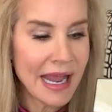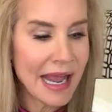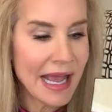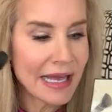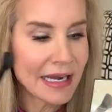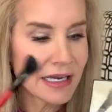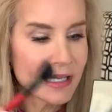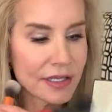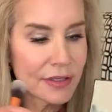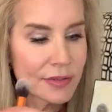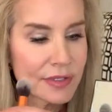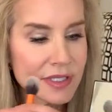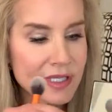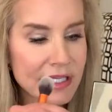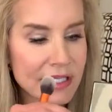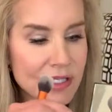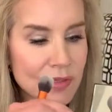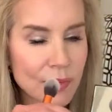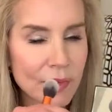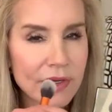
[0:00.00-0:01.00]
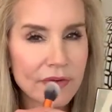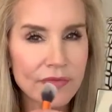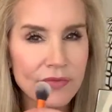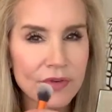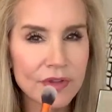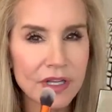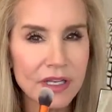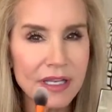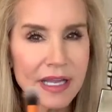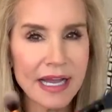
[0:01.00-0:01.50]
and I use this one
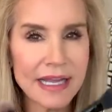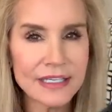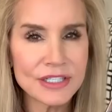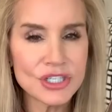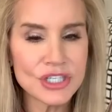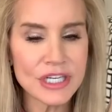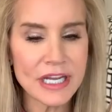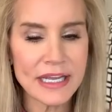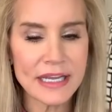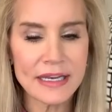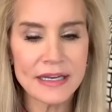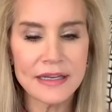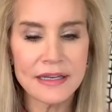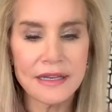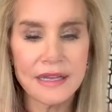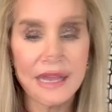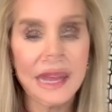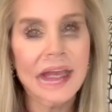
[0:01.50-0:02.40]
for the light shade.